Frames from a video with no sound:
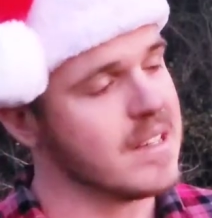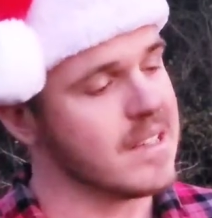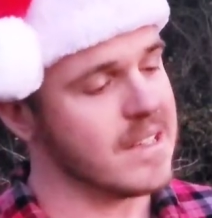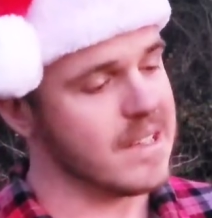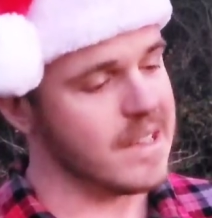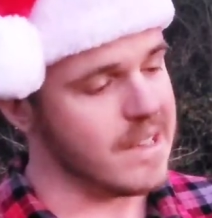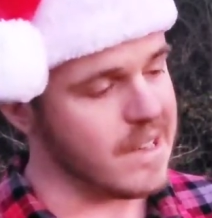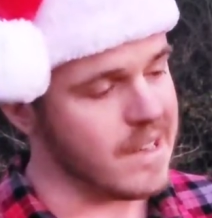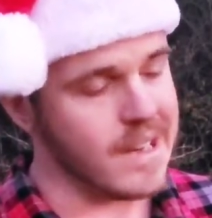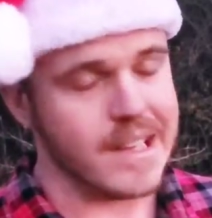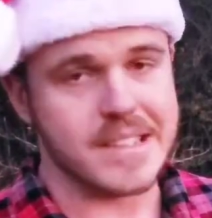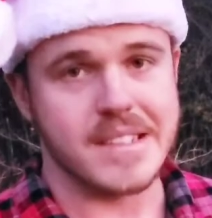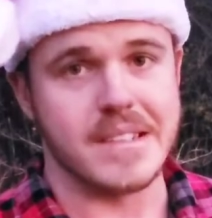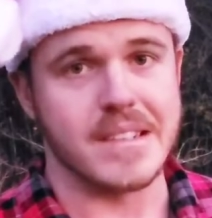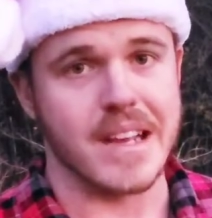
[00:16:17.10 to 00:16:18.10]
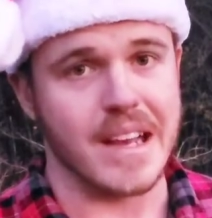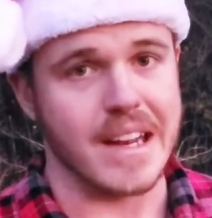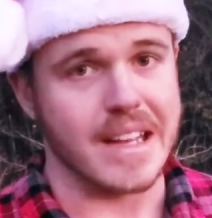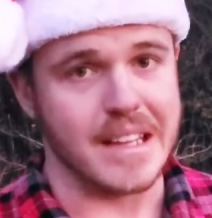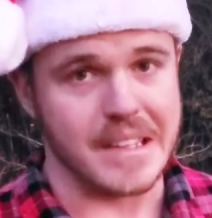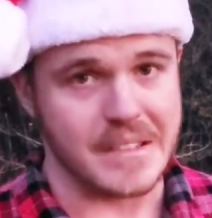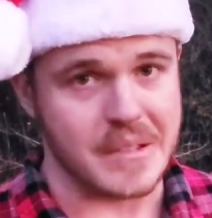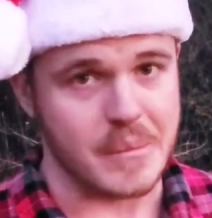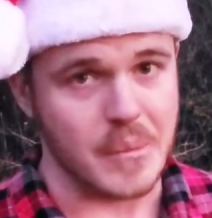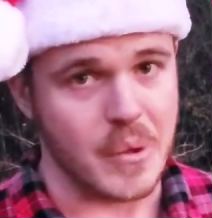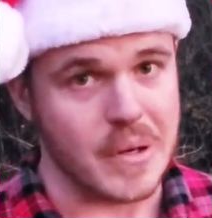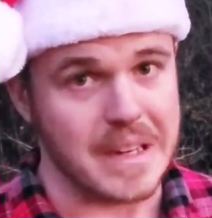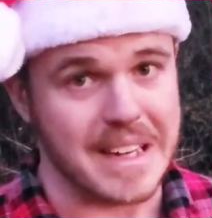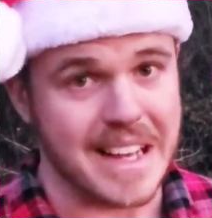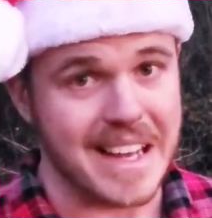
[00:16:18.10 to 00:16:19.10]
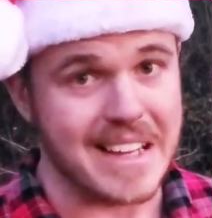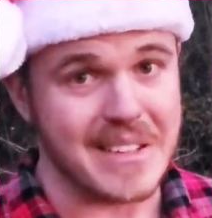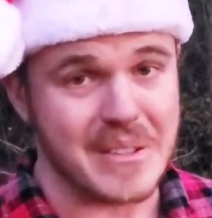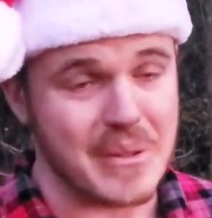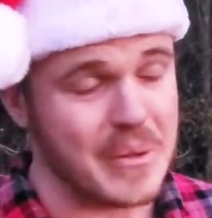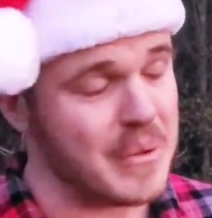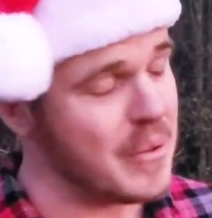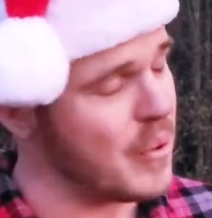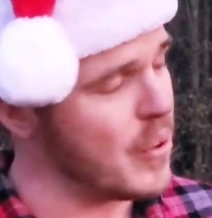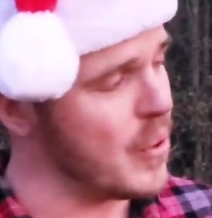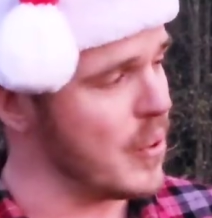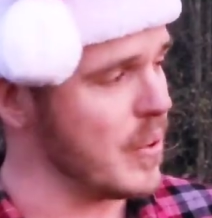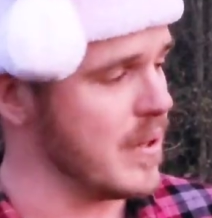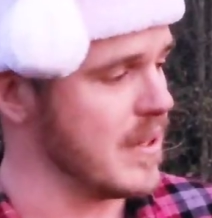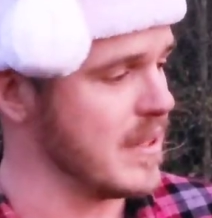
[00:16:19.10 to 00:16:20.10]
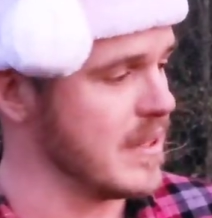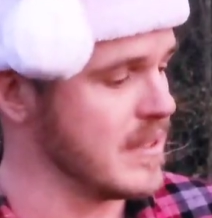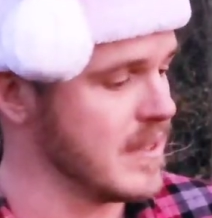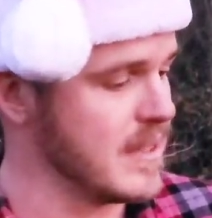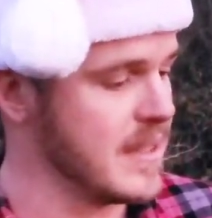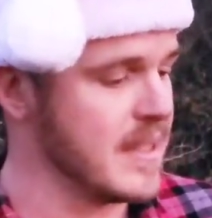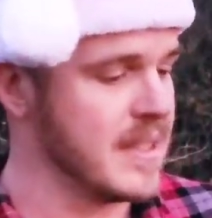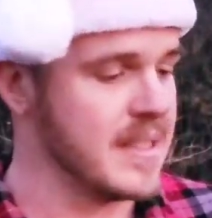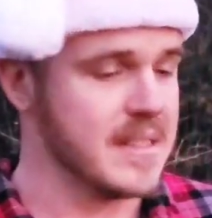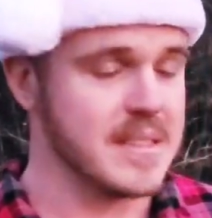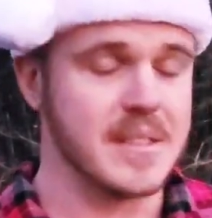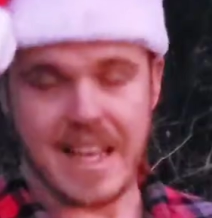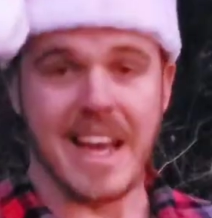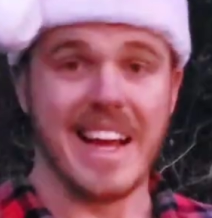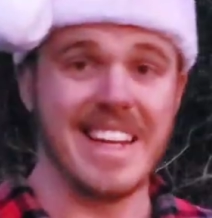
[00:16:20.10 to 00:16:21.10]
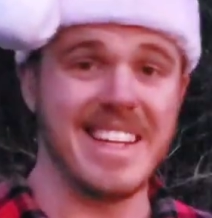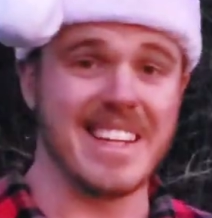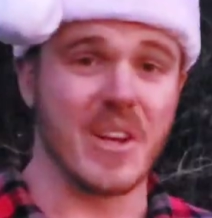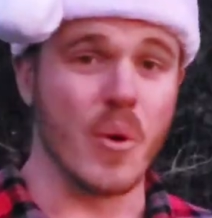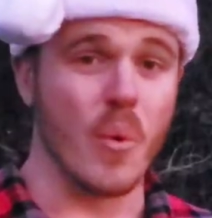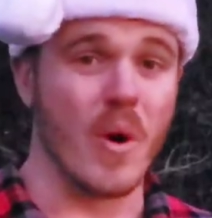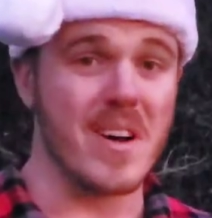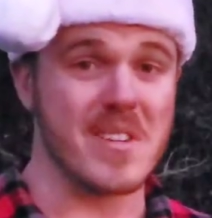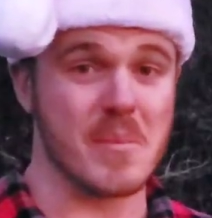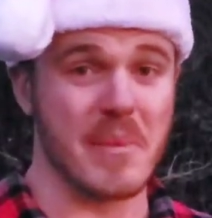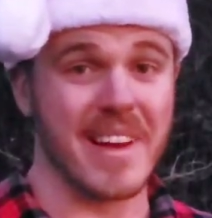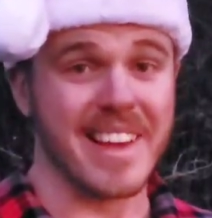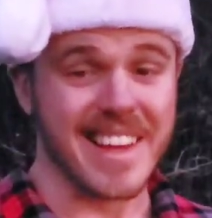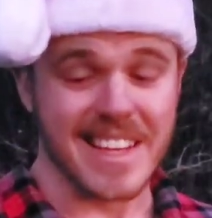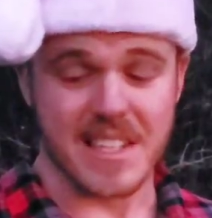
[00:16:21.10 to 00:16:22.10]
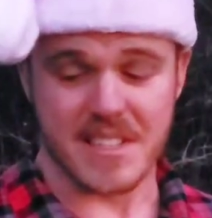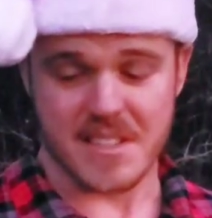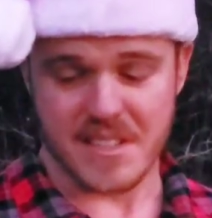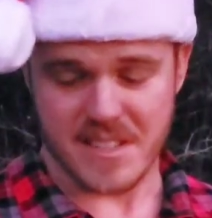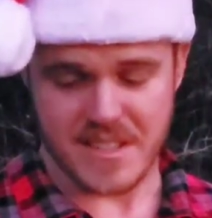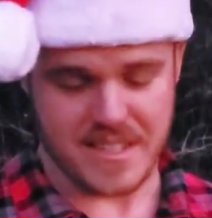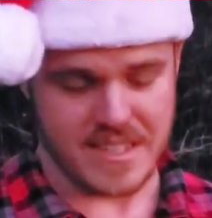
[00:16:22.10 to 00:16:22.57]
God, I still got to eat some more tonight too. I need to go wash my hands.